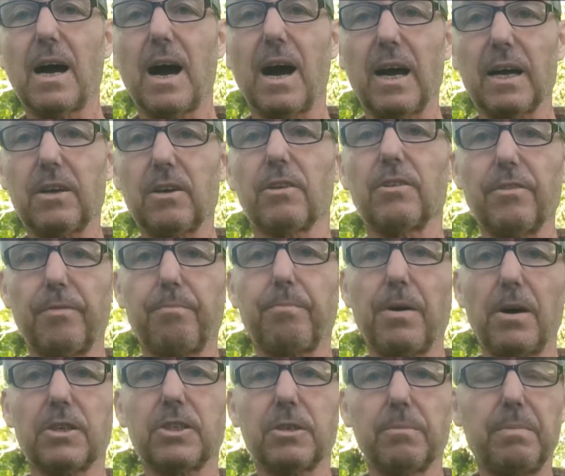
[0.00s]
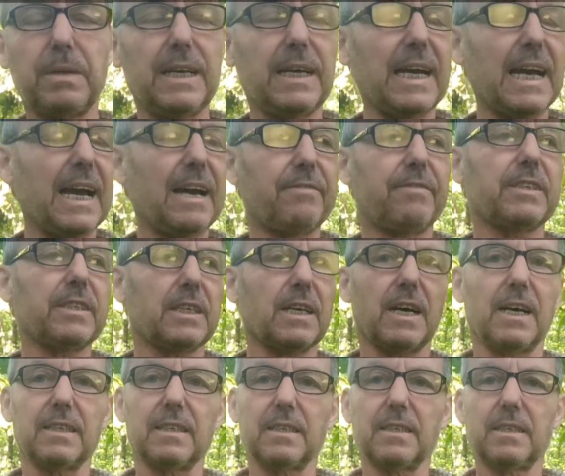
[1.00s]
I could have possibly ever
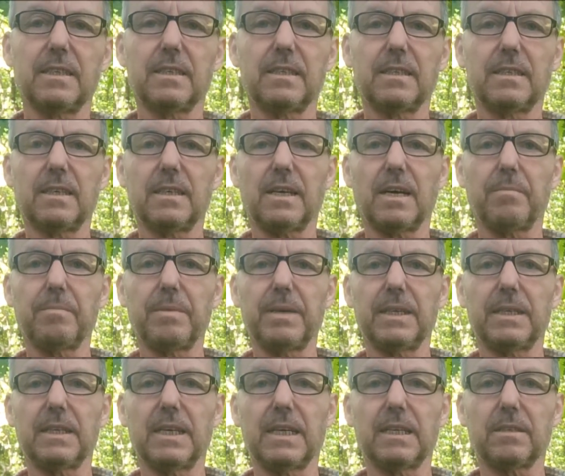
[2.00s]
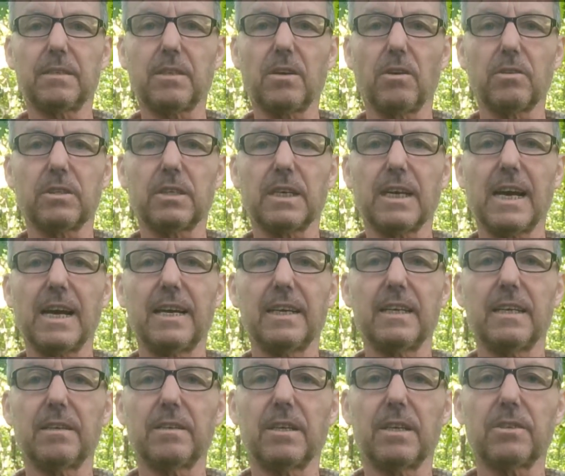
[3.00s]
done. I mean, there's got to
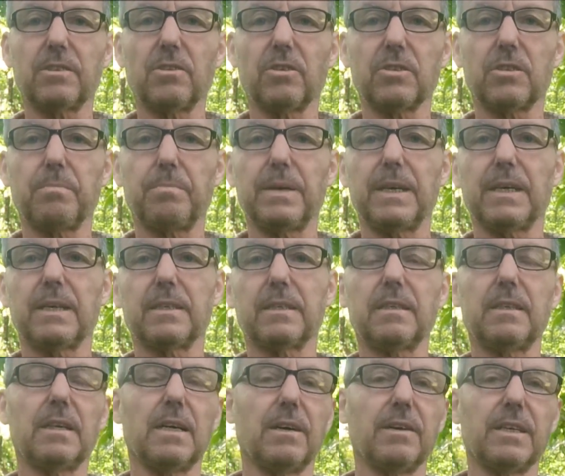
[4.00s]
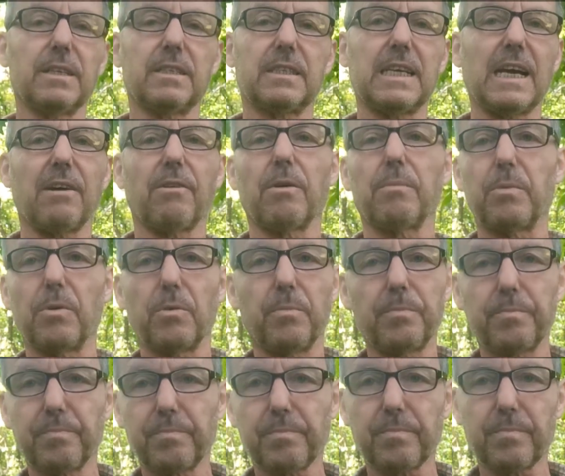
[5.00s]
be it's terrible.
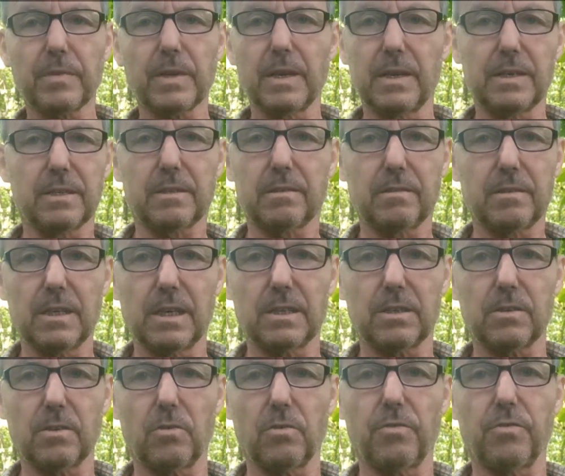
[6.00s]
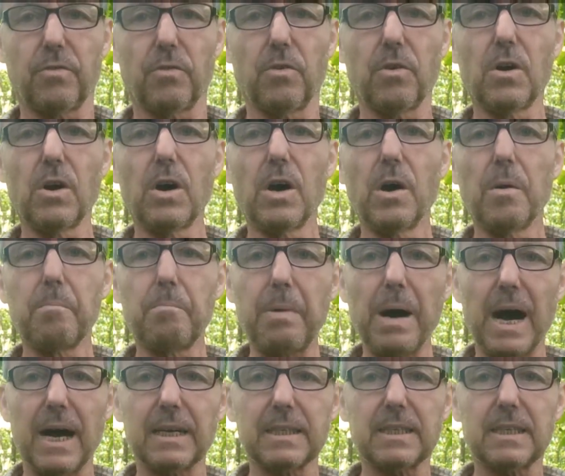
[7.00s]
It's awful.
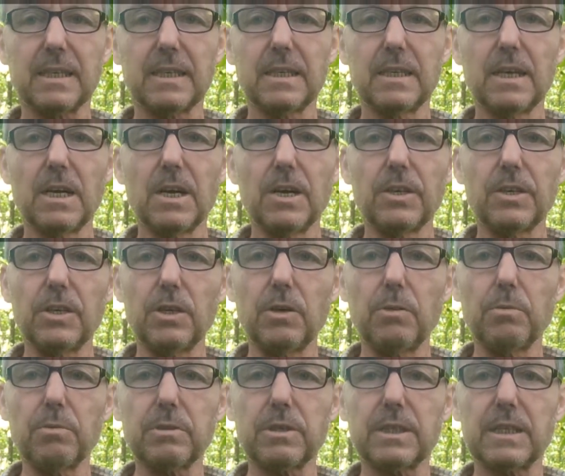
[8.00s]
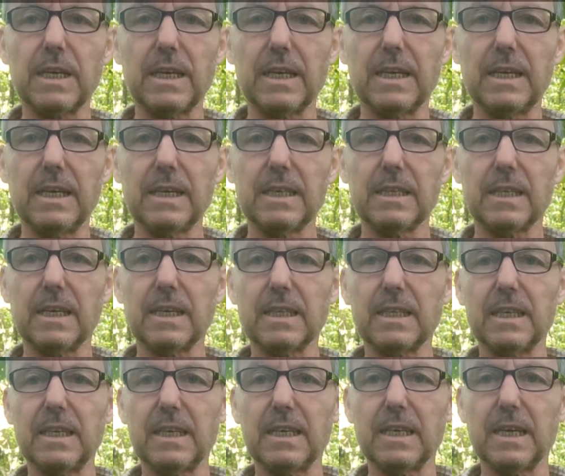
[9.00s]
But you will see that
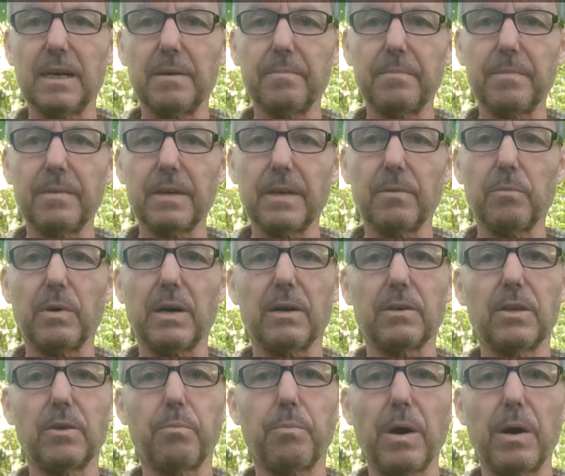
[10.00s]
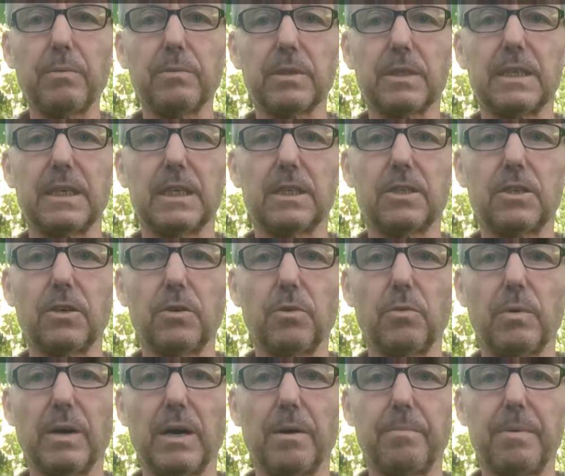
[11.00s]
well, you won't see too
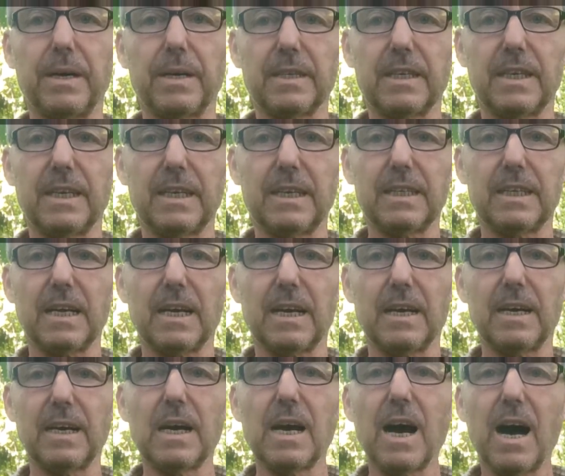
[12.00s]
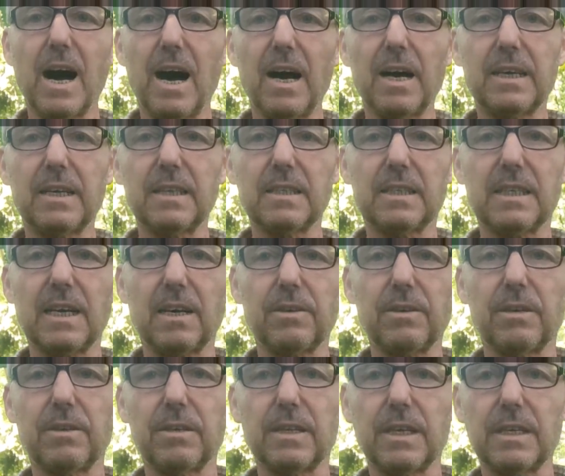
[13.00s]
well, but I can tell
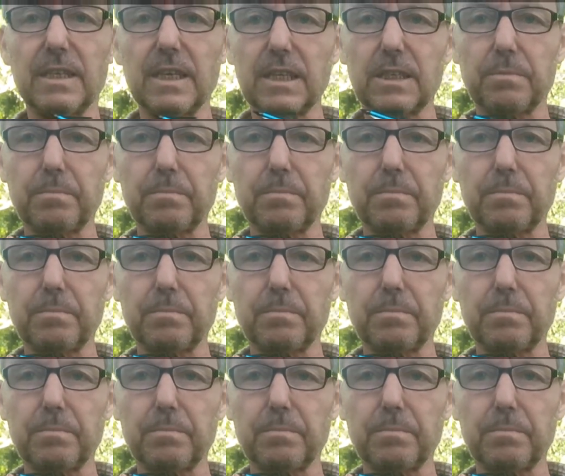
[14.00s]
you that